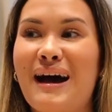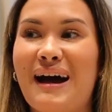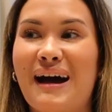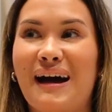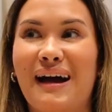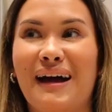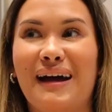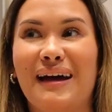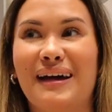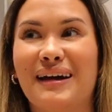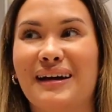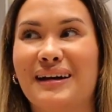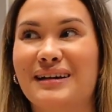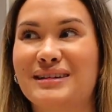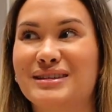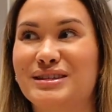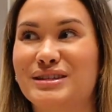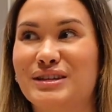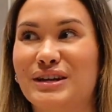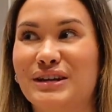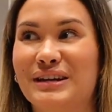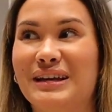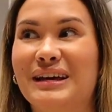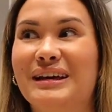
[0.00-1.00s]
I
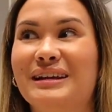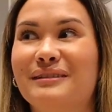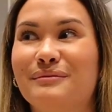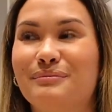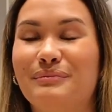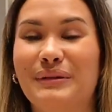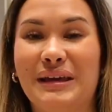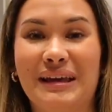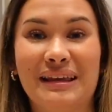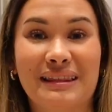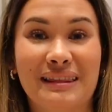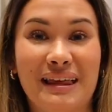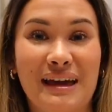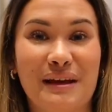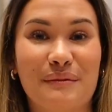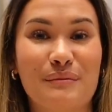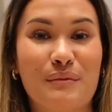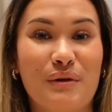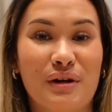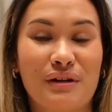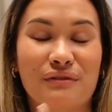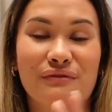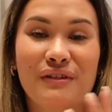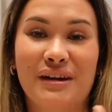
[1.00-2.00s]
started being, like,
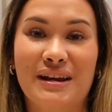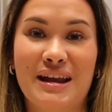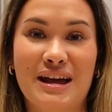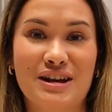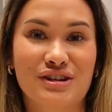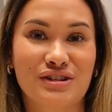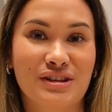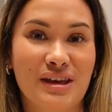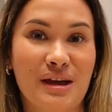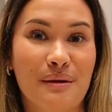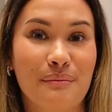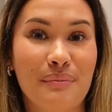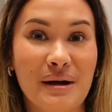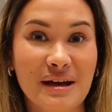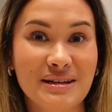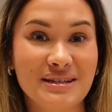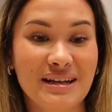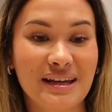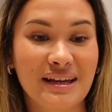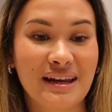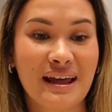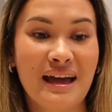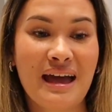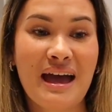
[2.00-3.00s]
more financially
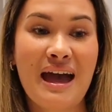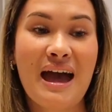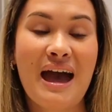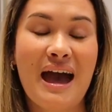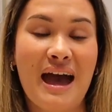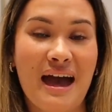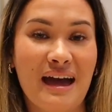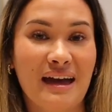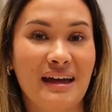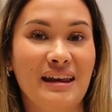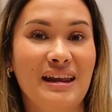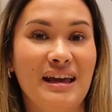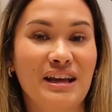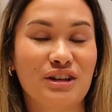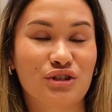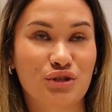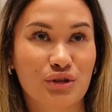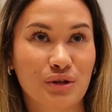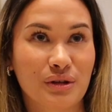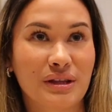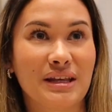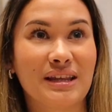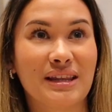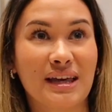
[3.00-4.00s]
abundant, and it
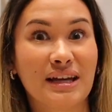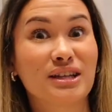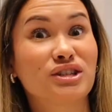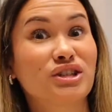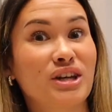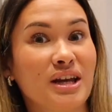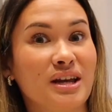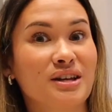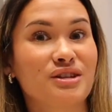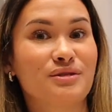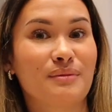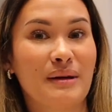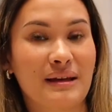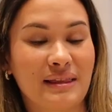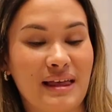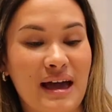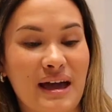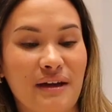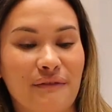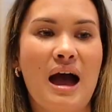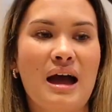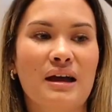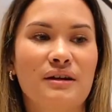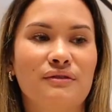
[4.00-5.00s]
truly, like, changed my
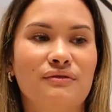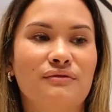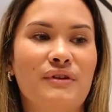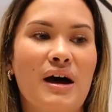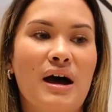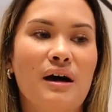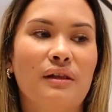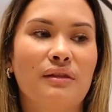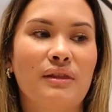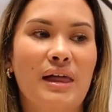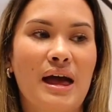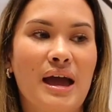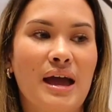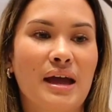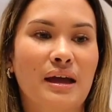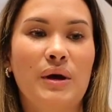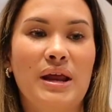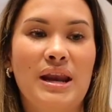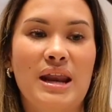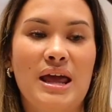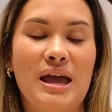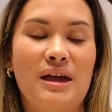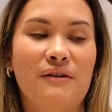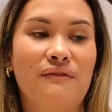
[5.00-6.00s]
life. I felt like
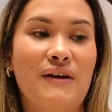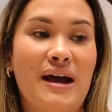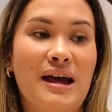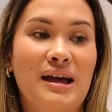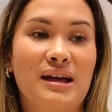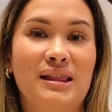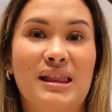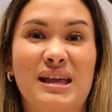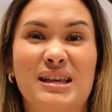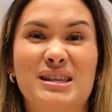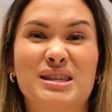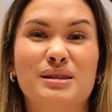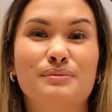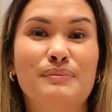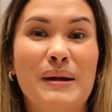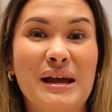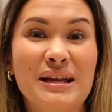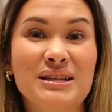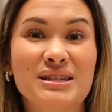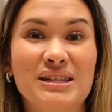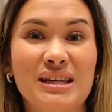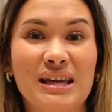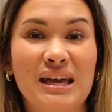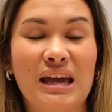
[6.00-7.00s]
if I, like,
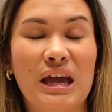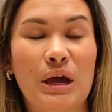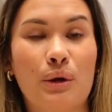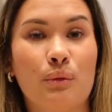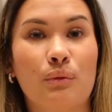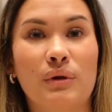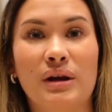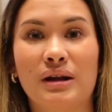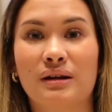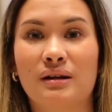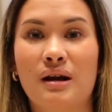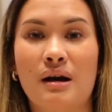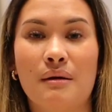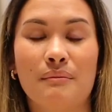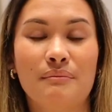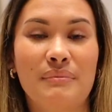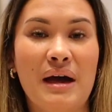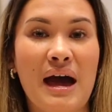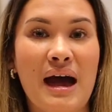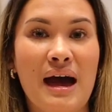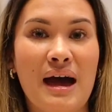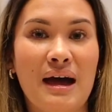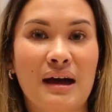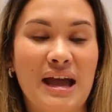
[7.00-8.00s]
spent it, it wouldn't come
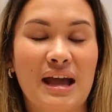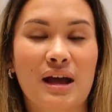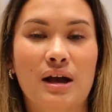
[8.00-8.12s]
back.